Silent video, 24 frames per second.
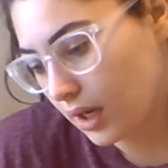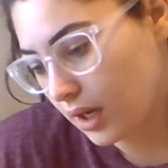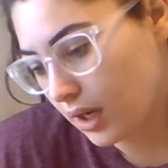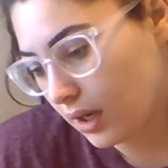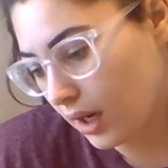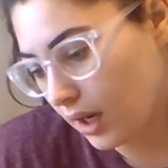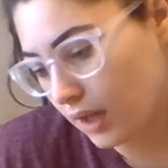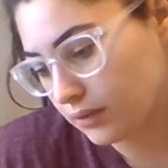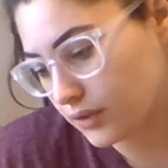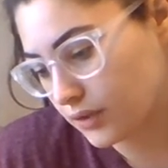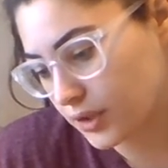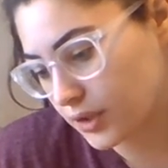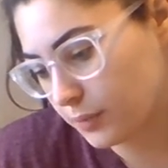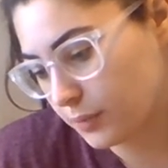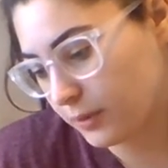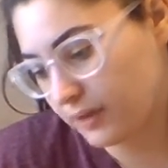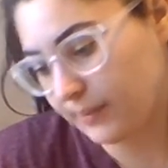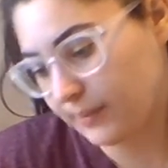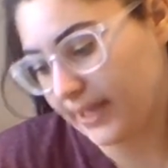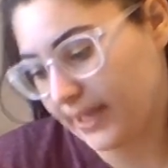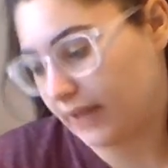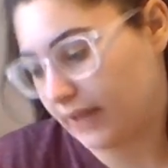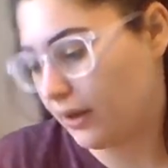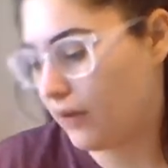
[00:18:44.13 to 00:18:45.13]
oh, just put
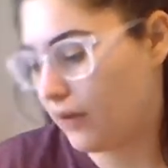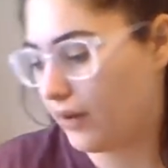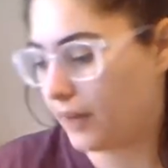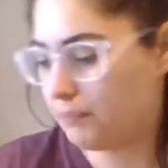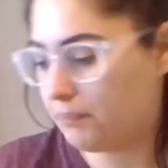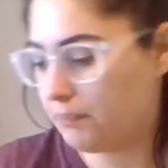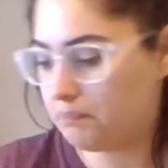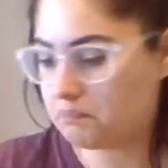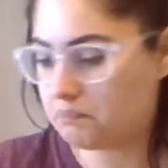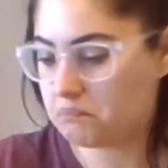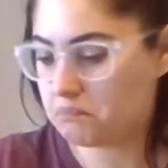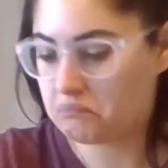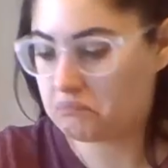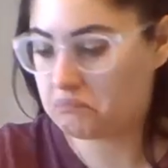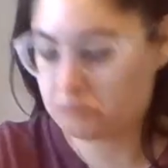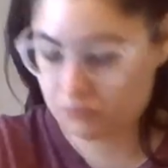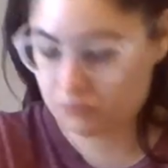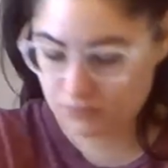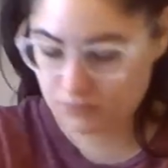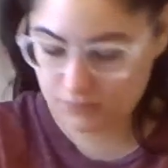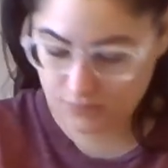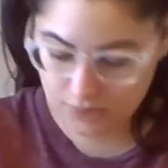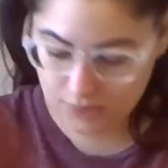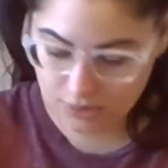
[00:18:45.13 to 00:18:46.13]
them in. Okay.
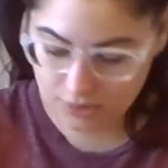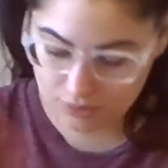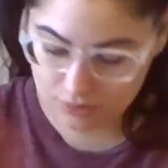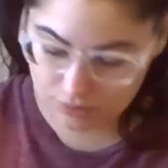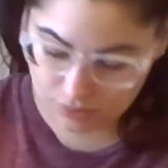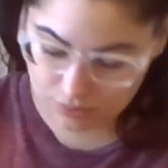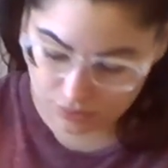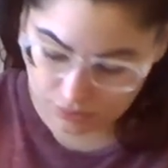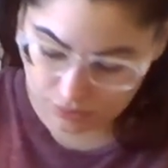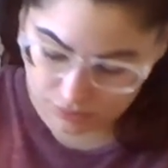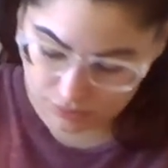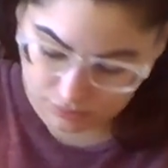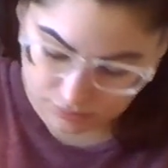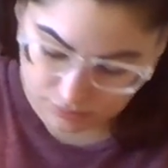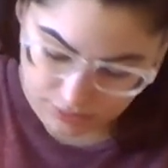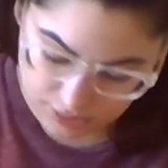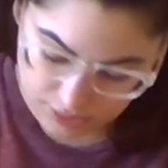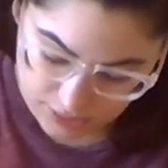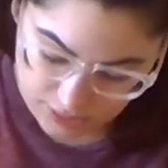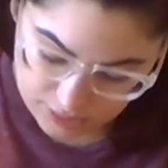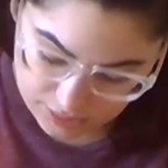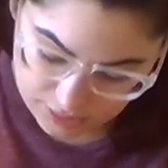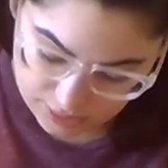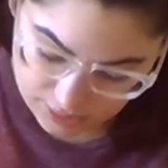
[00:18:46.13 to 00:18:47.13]

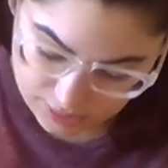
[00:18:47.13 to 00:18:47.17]
Right.